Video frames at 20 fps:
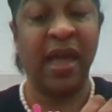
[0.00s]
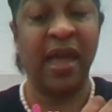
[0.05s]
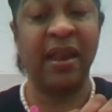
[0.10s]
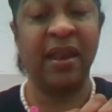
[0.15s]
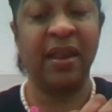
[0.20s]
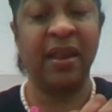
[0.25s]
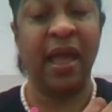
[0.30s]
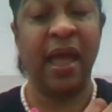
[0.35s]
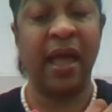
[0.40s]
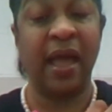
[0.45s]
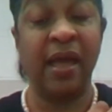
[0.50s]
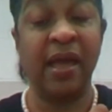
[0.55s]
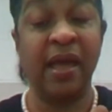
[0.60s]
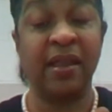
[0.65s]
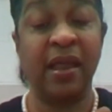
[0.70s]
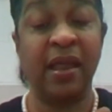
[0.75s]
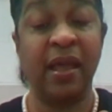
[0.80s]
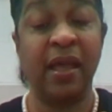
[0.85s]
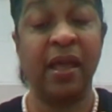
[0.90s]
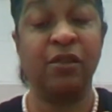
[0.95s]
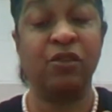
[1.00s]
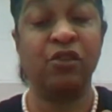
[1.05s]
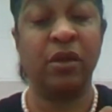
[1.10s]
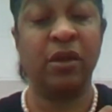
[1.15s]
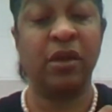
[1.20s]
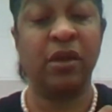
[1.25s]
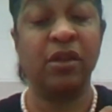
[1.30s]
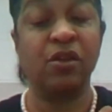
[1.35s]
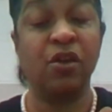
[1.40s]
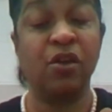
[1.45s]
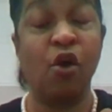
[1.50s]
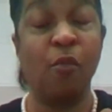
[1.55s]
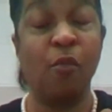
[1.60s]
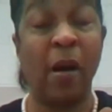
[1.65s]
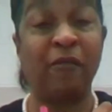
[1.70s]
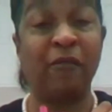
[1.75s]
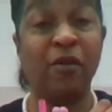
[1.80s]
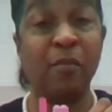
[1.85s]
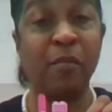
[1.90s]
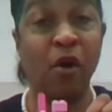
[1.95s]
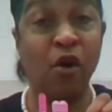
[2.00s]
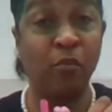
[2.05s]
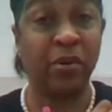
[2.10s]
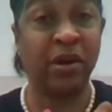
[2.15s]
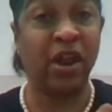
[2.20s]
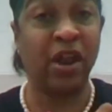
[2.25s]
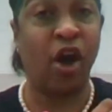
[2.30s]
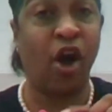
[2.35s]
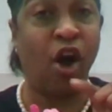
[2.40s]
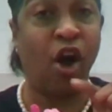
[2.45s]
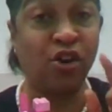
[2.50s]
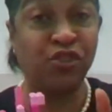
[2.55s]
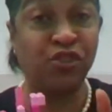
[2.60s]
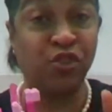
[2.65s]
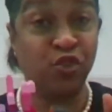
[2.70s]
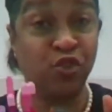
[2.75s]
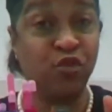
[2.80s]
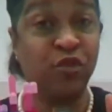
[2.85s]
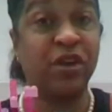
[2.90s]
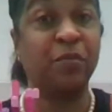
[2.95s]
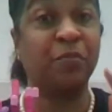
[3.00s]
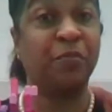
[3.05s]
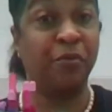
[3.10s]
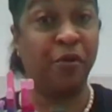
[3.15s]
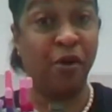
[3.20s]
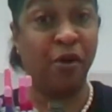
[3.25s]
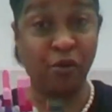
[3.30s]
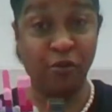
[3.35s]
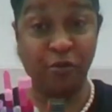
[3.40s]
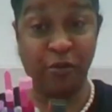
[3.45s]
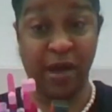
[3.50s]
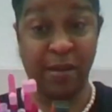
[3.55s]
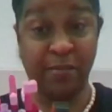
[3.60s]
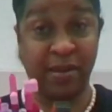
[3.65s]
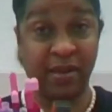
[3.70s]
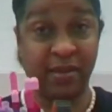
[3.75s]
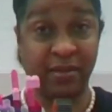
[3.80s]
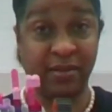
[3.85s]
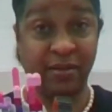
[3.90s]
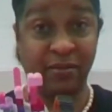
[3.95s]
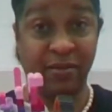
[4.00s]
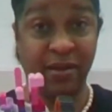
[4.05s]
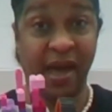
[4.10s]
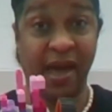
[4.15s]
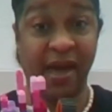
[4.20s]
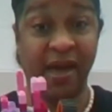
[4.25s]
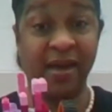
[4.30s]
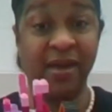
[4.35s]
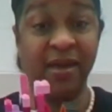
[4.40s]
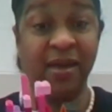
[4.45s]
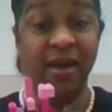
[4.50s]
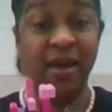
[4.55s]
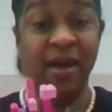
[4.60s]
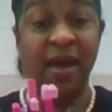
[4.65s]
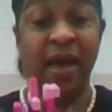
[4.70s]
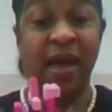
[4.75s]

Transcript: It can go by remote, but it also you can program it, okay?